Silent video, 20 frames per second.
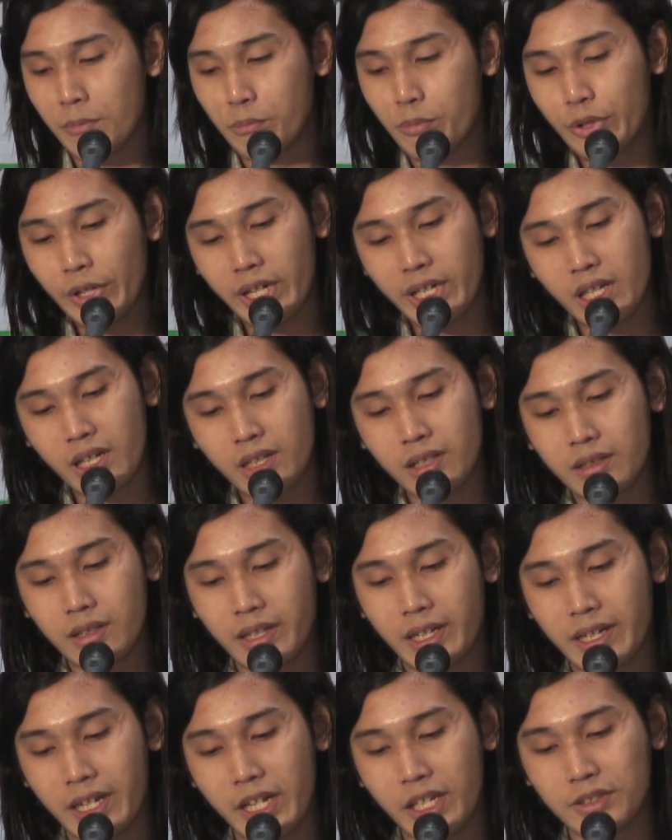bringing
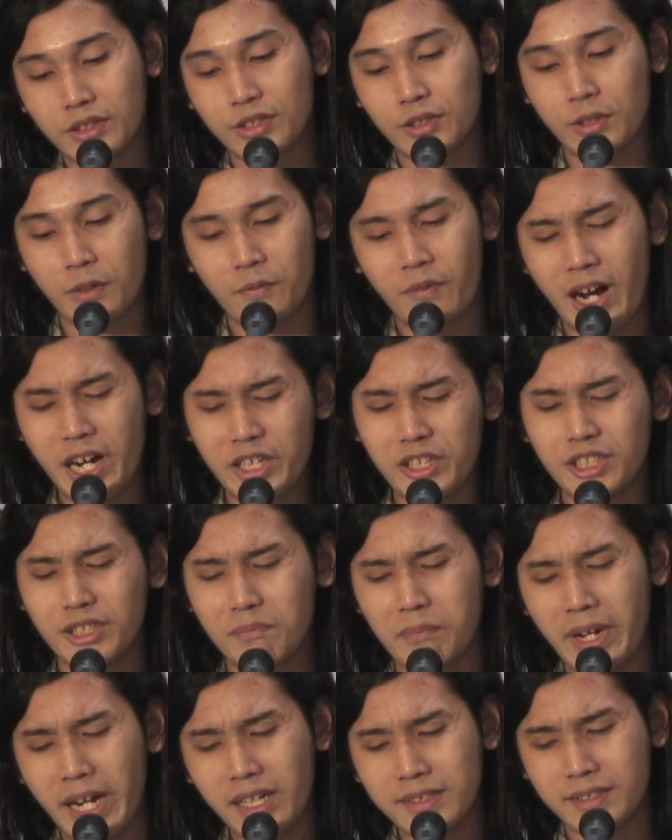the kids to
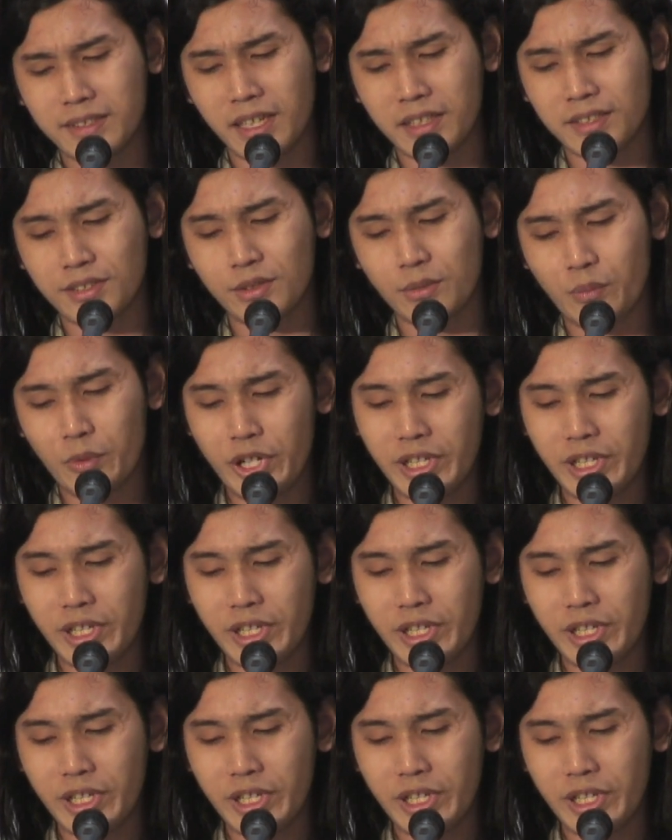various places